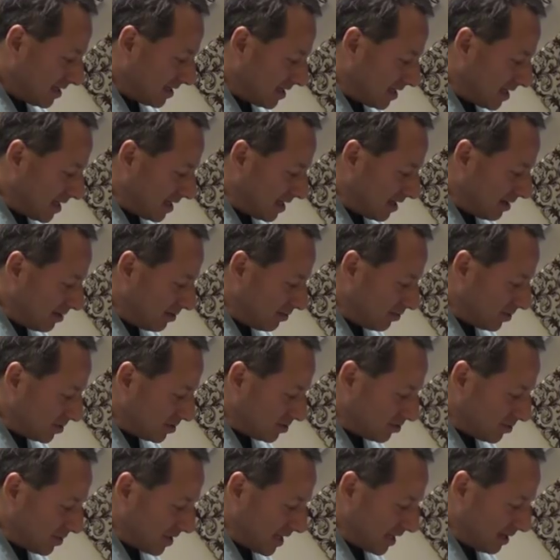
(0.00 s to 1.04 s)
Now,
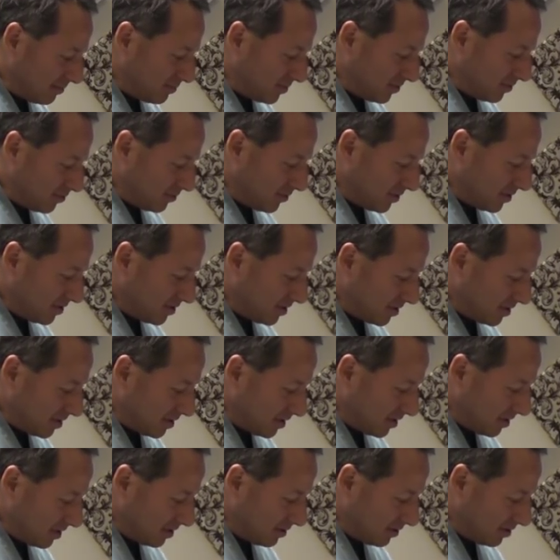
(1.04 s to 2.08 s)
once we're happy with
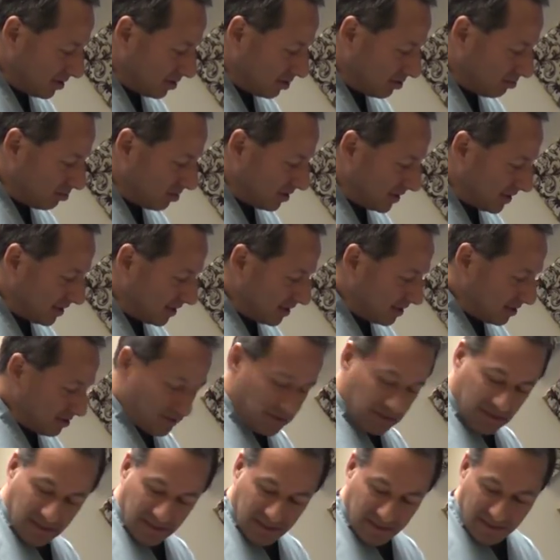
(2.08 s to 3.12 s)
no bleeding
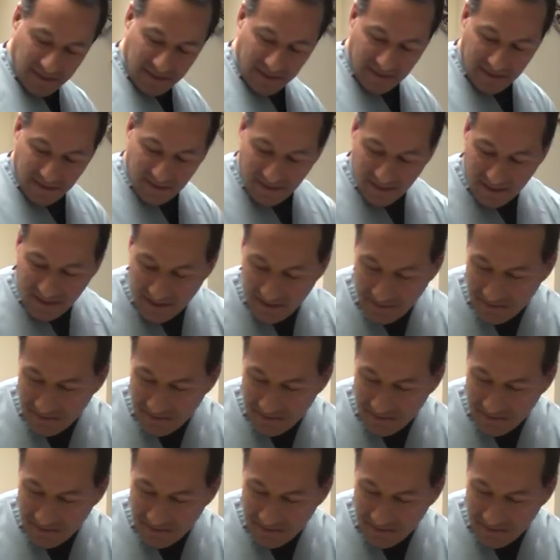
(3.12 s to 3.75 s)
or anything,